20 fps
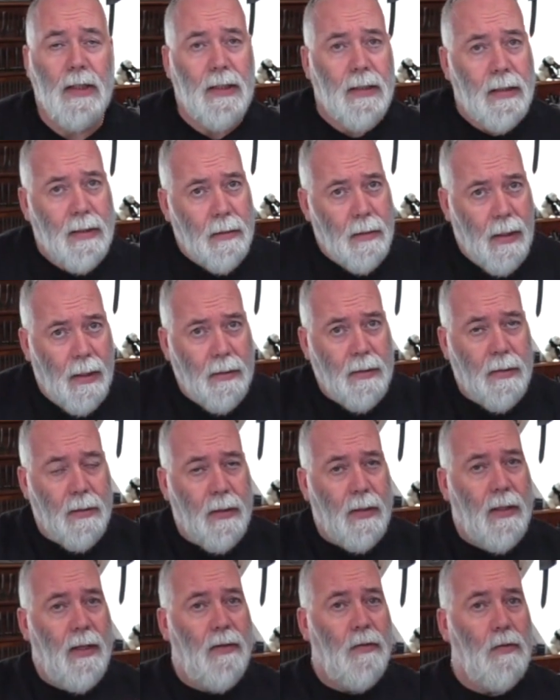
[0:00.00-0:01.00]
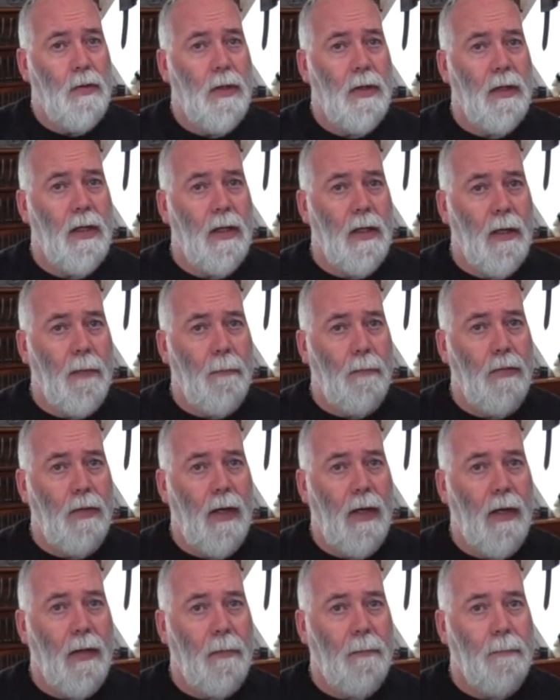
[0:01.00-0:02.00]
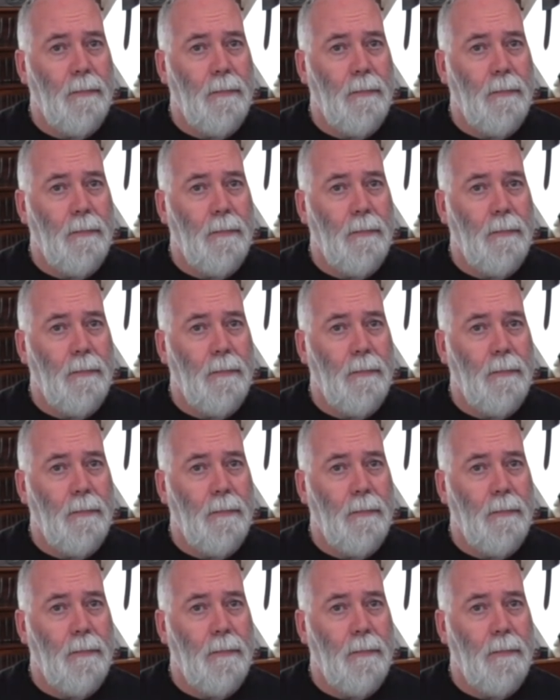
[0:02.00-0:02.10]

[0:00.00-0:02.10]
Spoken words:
It's still under the leatherworking umbrella.